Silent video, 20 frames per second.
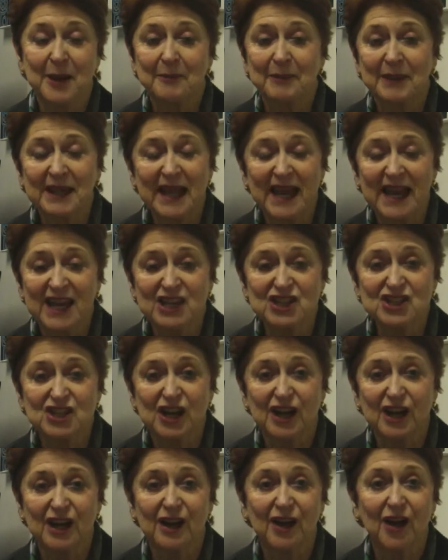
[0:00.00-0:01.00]

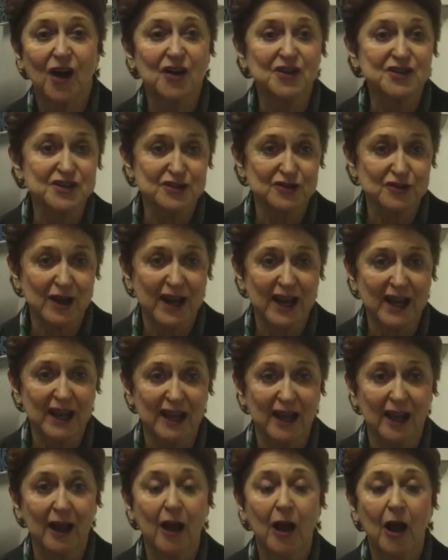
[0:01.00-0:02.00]
Malaysia,
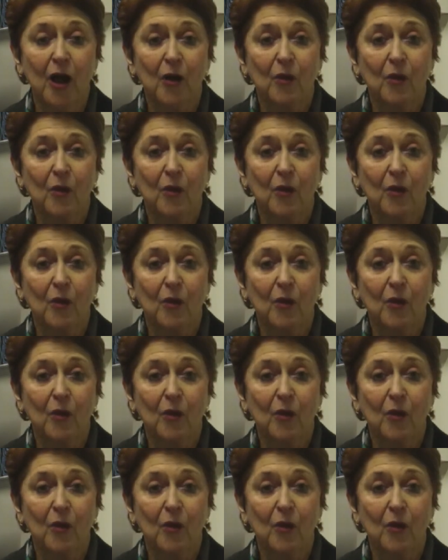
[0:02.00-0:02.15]
Australia,